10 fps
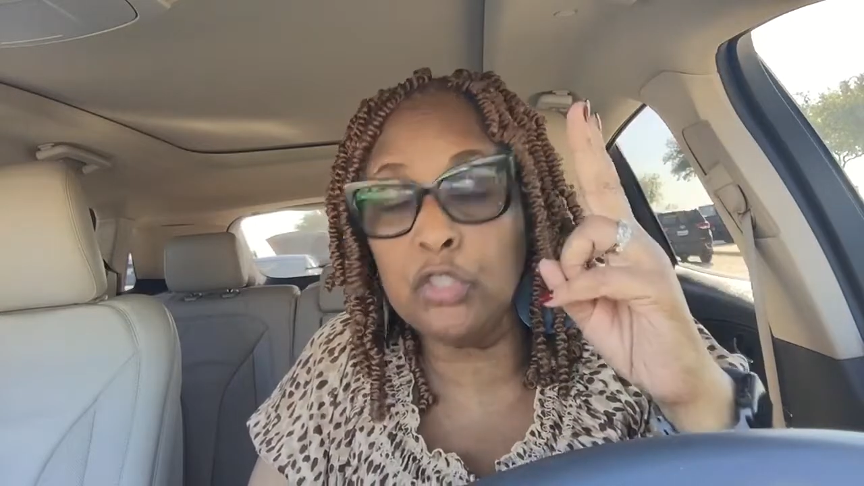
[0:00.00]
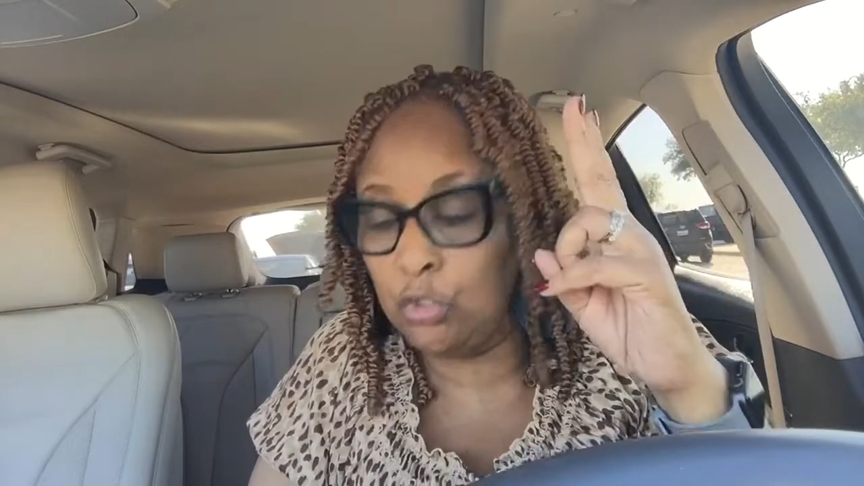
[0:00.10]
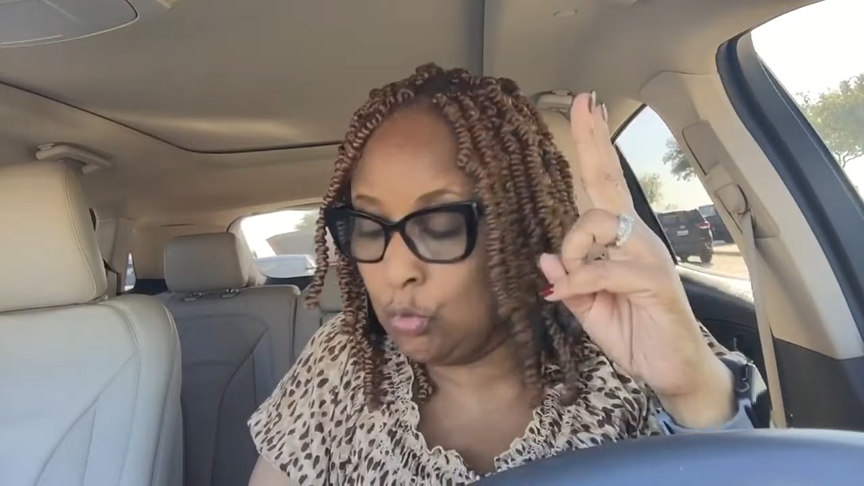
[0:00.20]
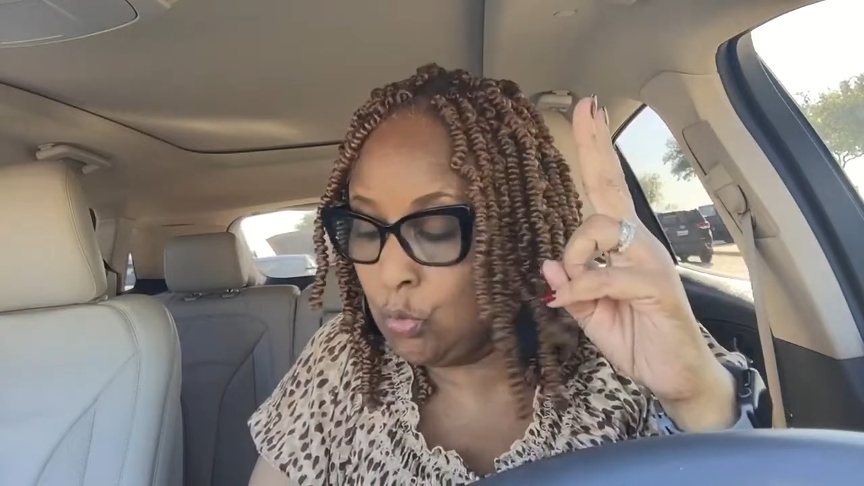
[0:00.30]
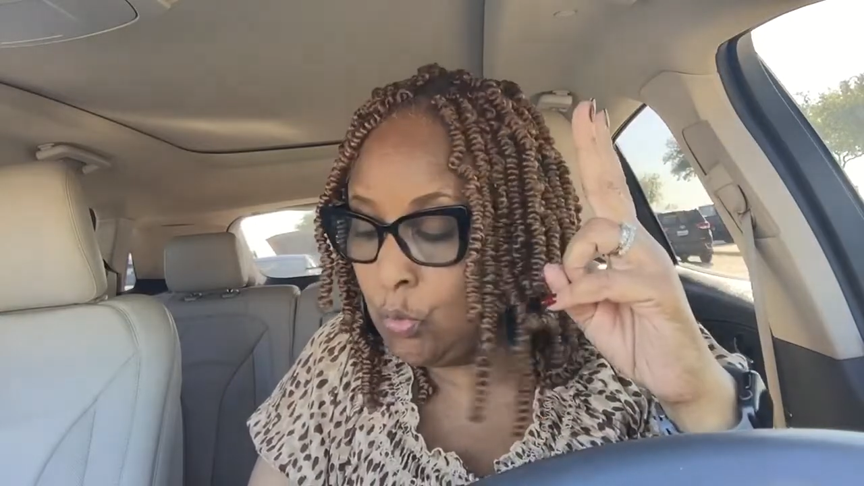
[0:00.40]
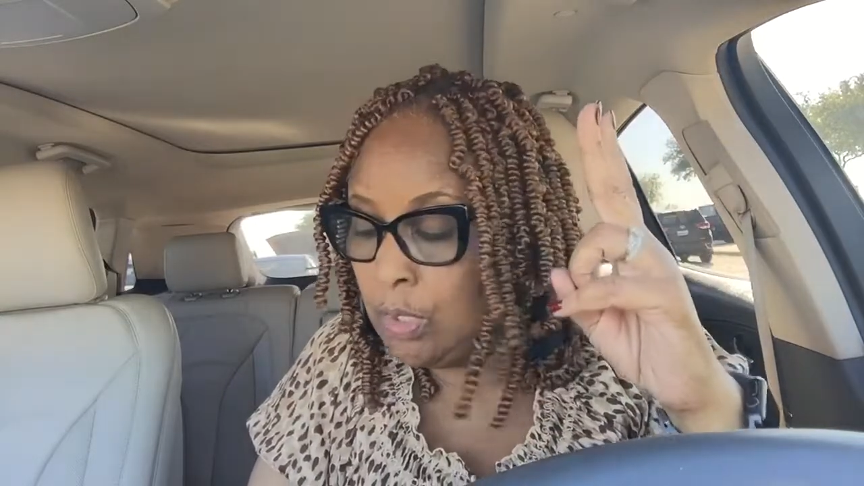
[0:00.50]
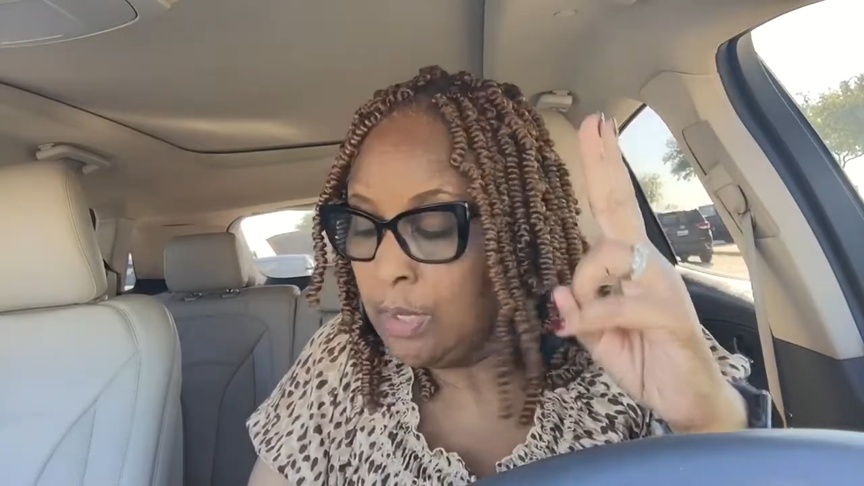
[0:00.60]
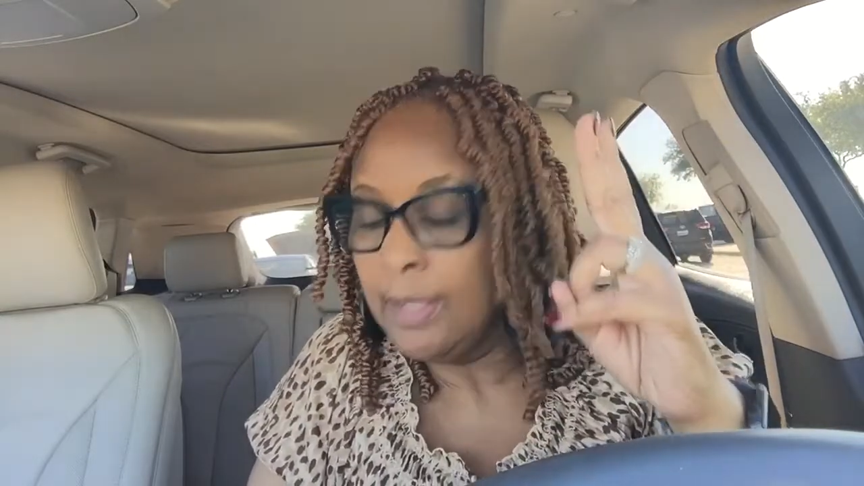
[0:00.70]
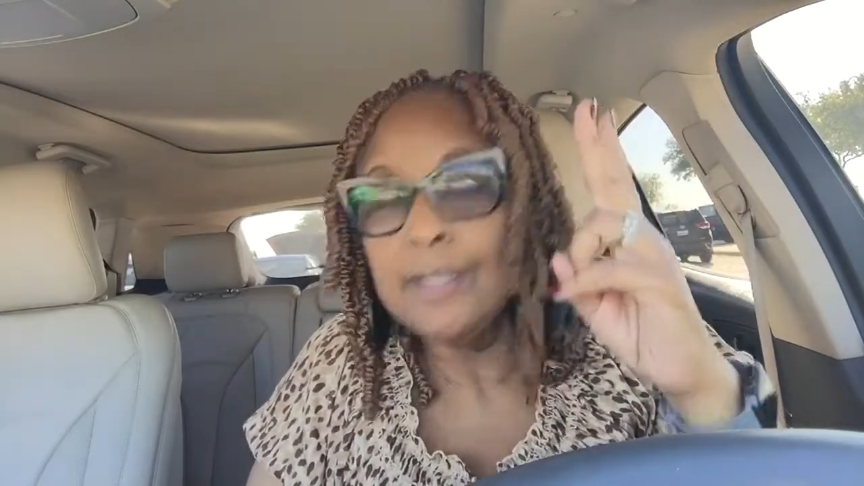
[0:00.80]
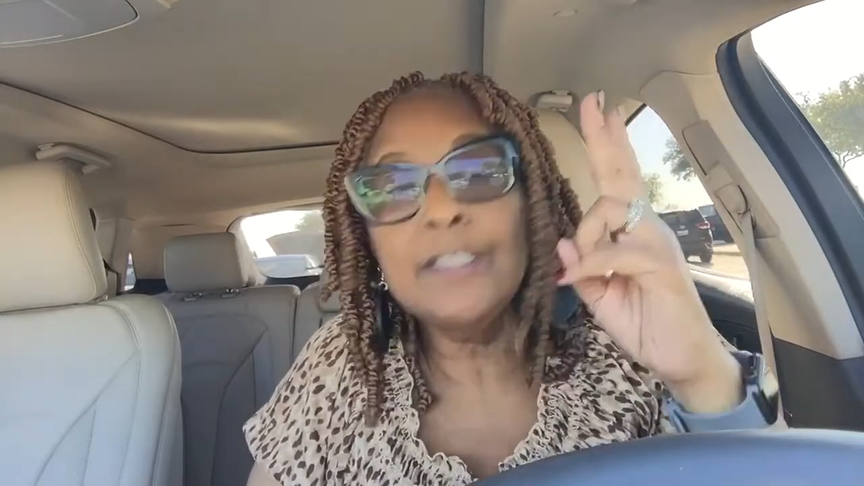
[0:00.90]
2,
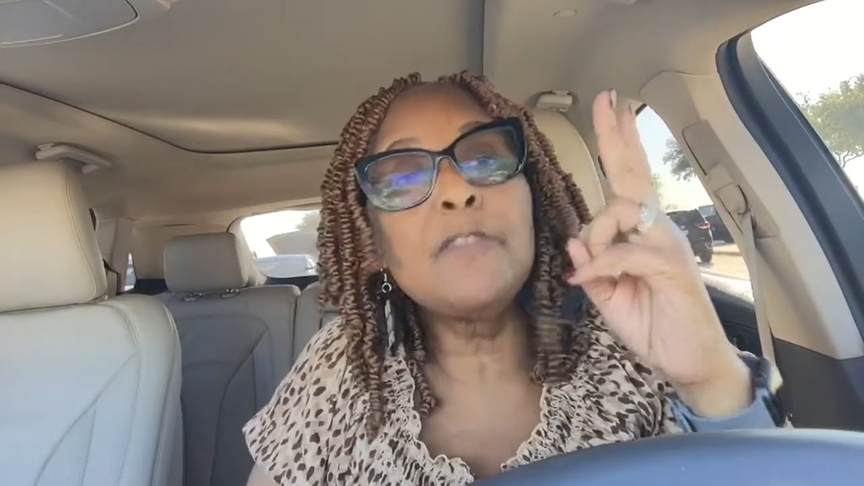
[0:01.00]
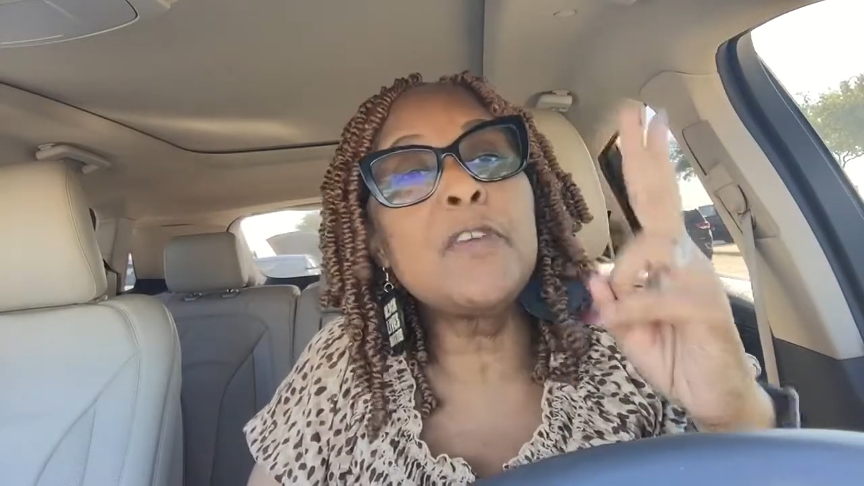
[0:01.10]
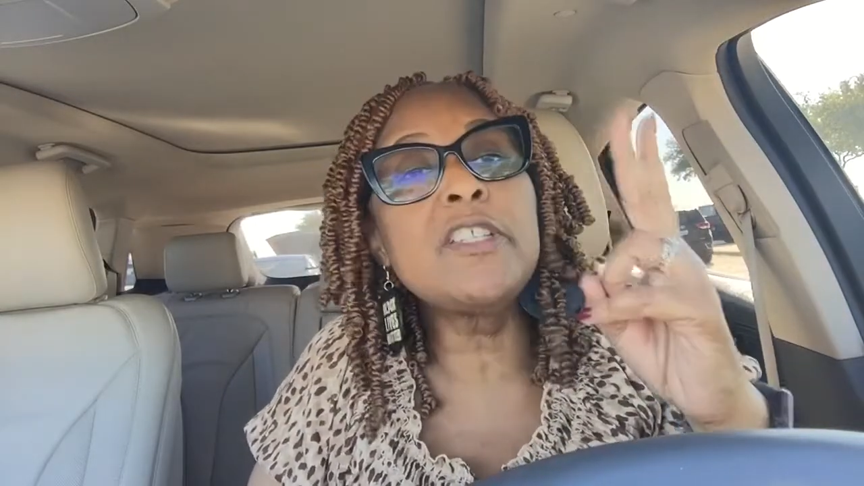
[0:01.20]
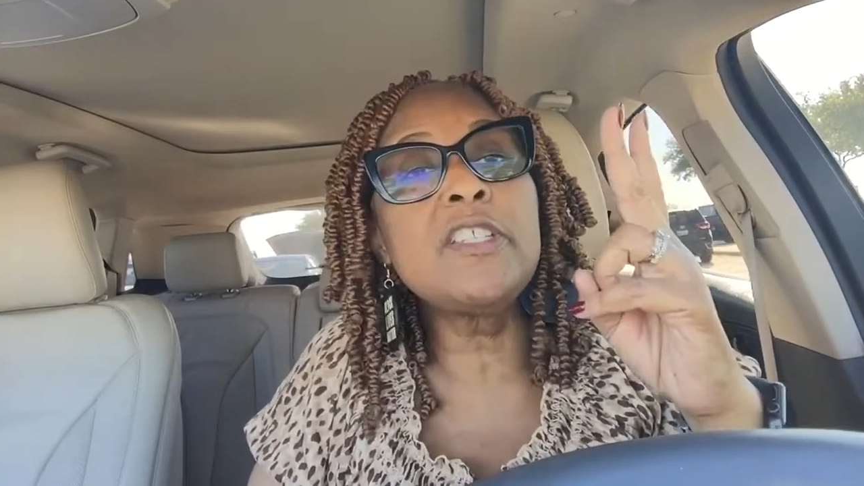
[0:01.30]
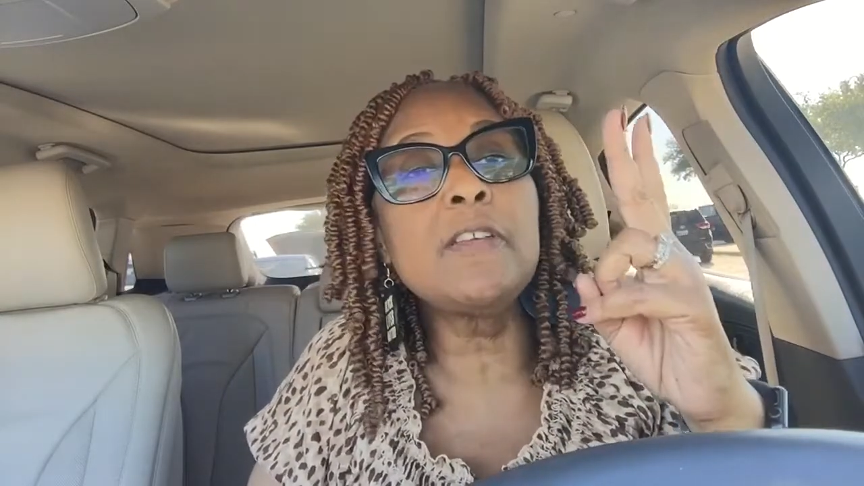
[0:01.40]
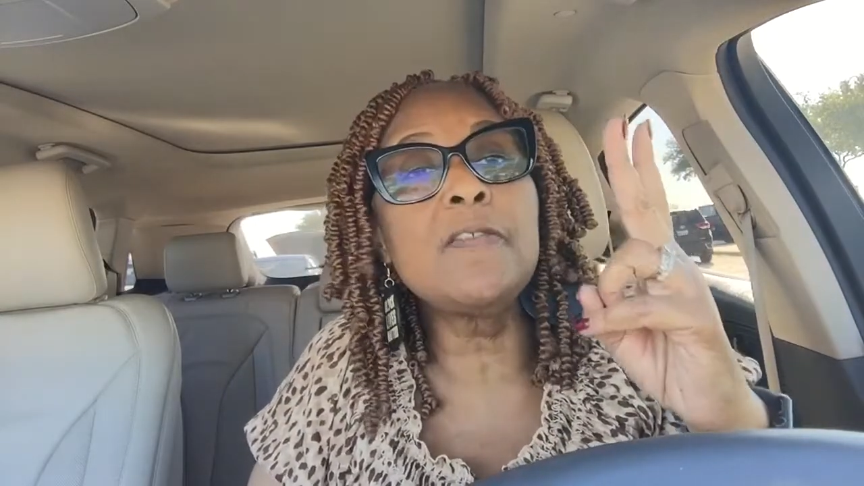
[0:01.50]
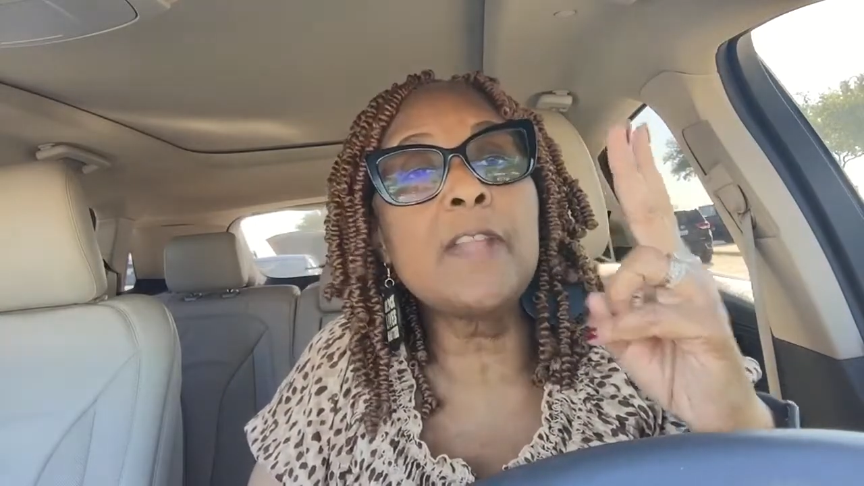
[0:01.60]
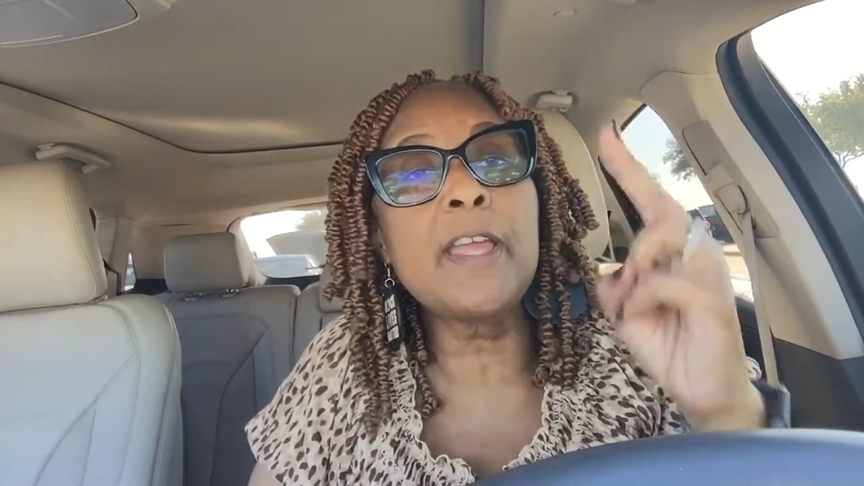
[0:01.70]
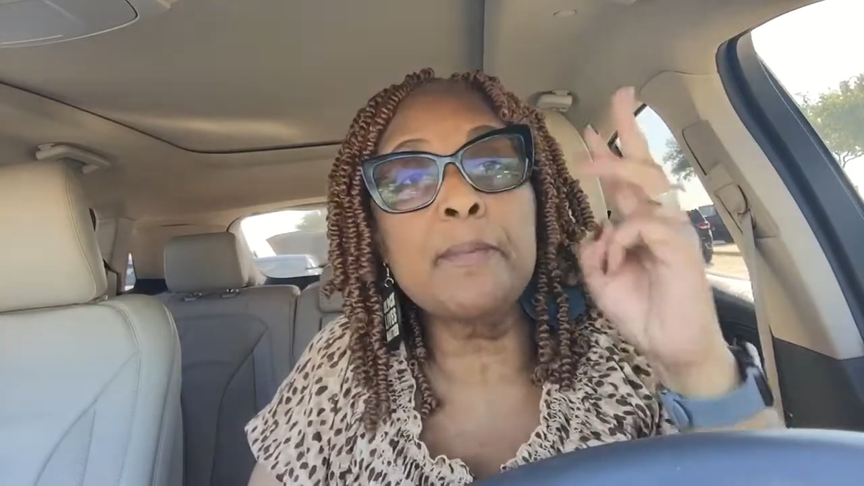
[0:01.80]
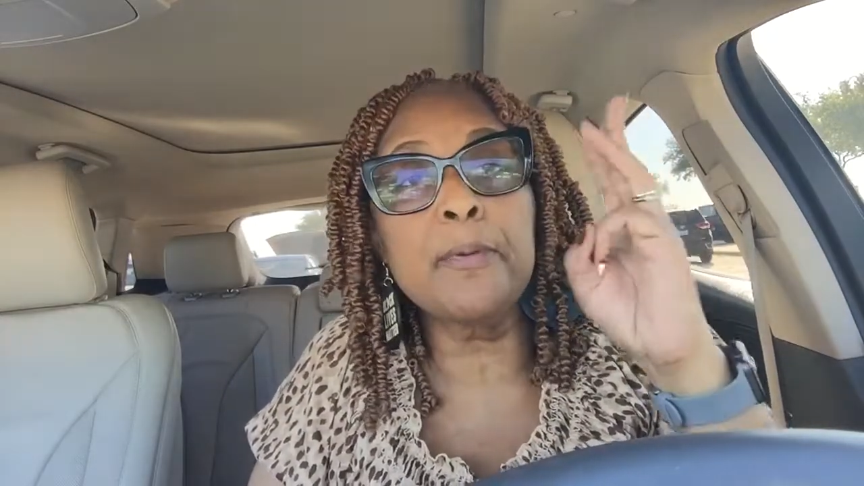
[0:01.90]
division of
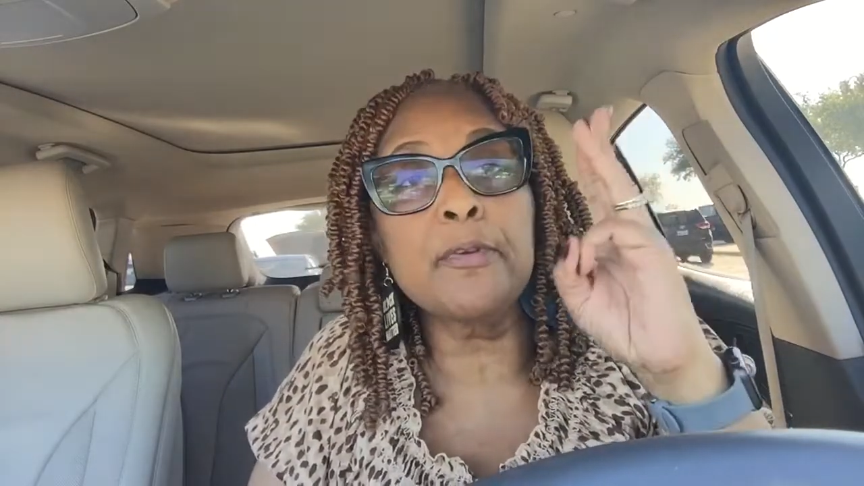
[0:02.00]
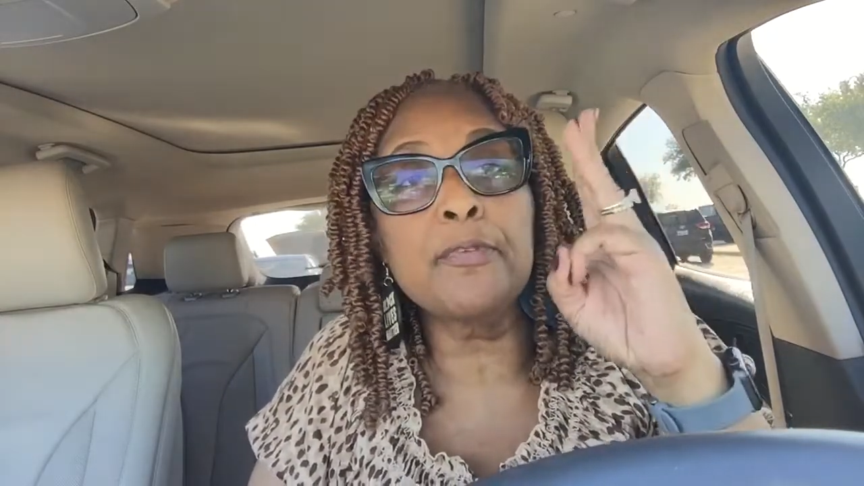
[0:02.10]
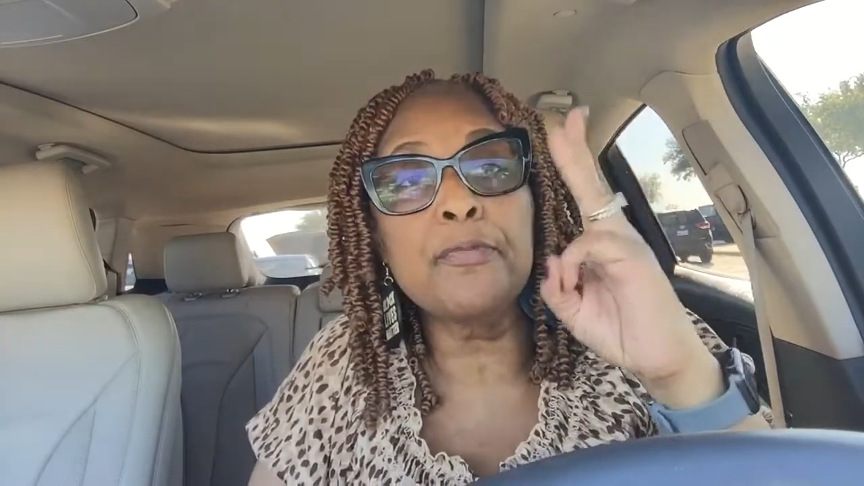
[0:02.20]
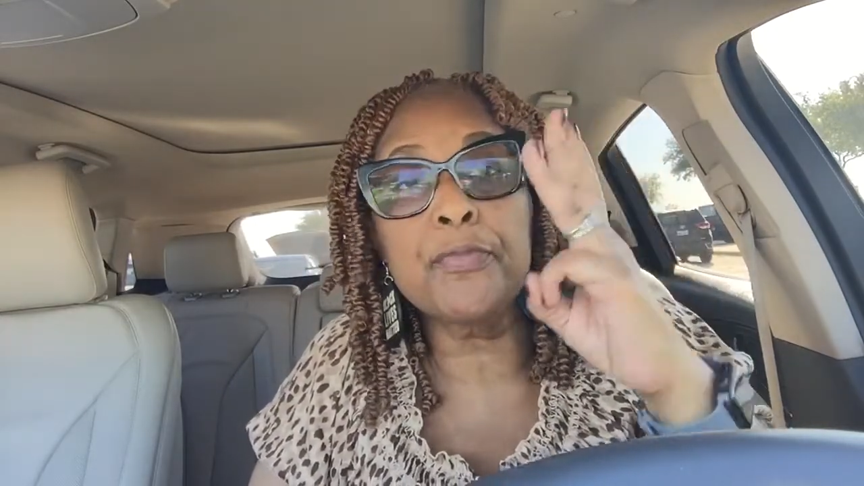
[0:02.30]
labor.